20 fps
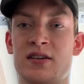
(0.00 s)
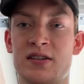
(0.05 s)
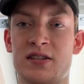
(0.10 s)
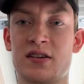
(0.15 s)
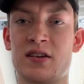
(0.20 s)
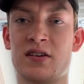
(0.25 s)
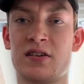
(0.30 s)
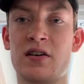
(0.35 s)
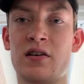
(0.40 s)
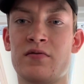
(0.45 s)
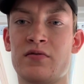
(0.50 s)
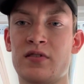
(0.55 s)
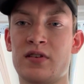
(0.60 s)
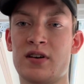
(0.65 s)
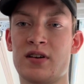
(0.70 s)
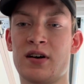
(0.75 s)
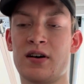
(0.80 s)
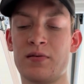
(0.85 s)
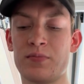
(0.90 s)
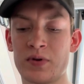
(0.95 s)
it's going to cover
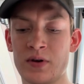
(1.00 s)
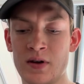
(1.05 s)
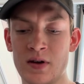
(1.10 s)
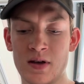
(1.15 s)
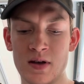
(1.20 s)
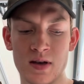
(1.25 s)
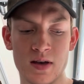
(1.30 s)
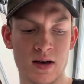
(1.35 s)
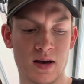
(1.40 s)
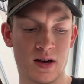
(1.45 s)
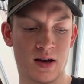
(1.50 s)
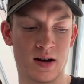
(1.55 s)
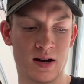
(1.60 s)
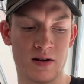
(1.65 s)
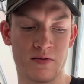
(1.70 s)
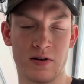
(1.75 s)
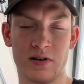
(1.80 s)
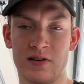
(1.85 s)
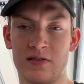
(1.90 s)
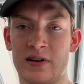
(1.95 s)
that up. And I
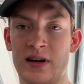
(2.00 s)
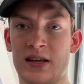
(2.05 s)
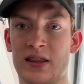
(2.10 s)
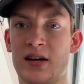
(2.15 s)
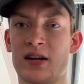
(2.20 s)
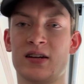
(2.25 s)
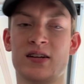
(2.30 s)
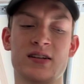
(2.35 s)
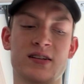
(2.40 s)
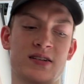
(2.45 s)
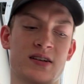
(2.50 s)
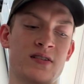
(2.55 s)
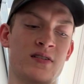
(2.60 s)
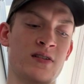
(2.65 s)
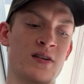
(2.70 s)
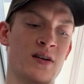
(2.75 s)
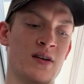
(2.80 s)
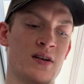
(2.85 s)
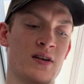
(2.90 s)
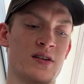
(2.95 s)
really like that
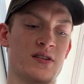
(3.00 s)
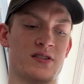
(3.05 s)
detail.